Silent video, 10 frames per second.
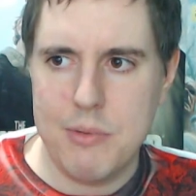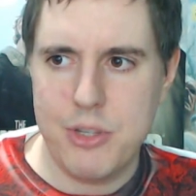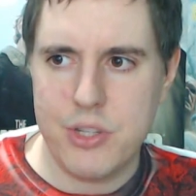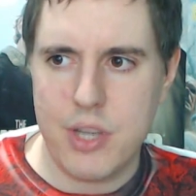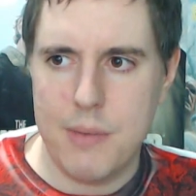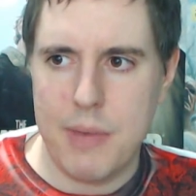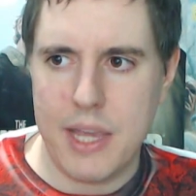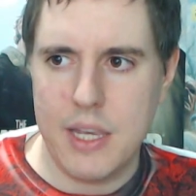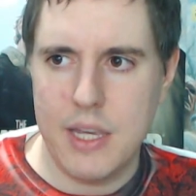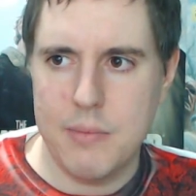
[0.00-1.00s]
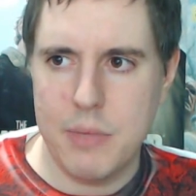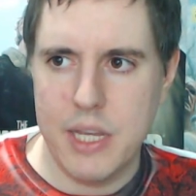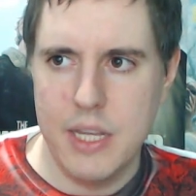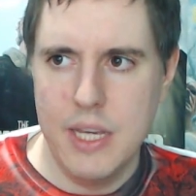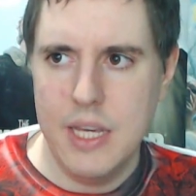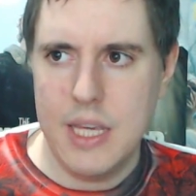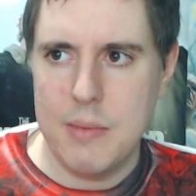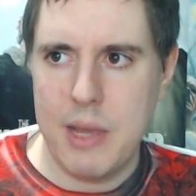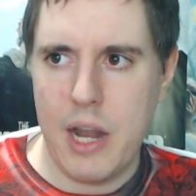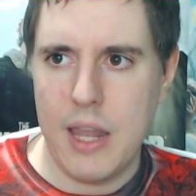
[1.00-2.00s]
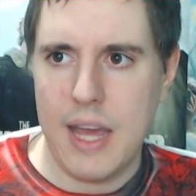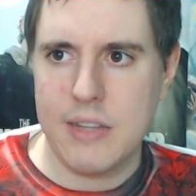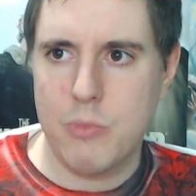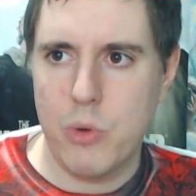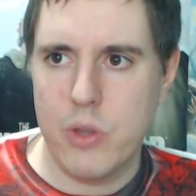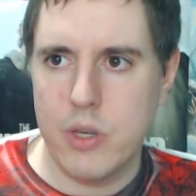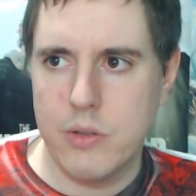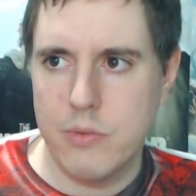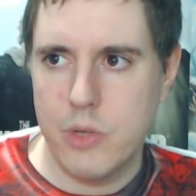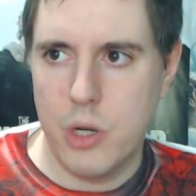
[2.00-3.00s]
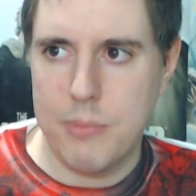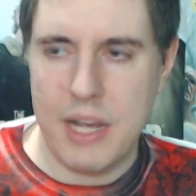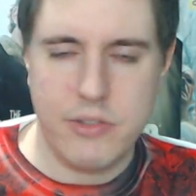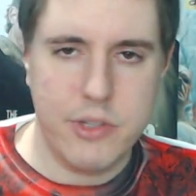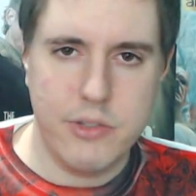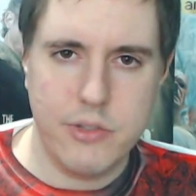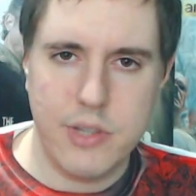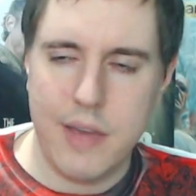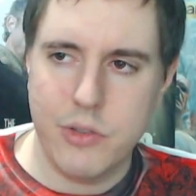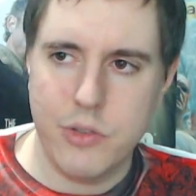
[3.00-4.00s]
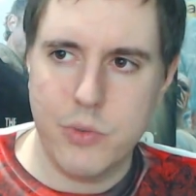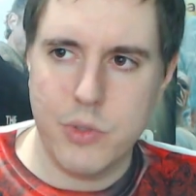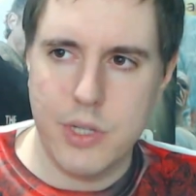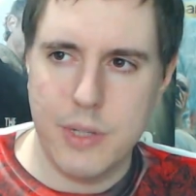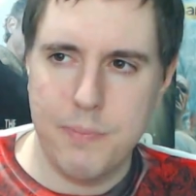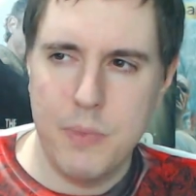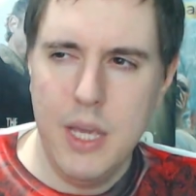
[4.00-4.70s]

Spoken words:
Maybe he's just come back in, but he may not last more than, you know, past season seven. So we'll see.